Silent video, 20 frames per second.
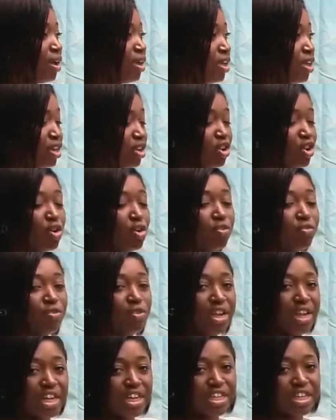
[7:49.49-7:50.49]
in your
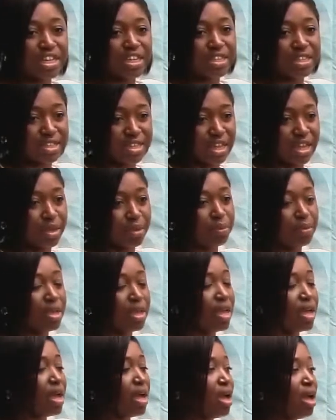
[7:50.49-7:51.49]
ovulation time.
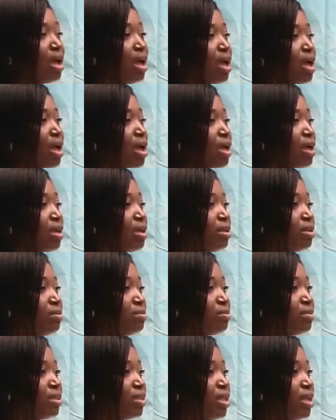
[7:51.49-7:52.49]

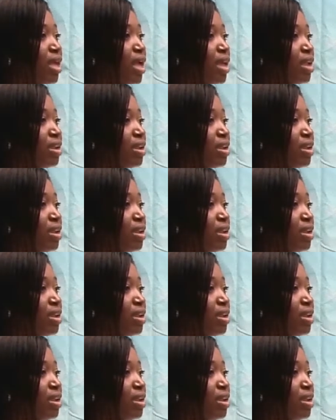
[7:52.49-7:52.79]
And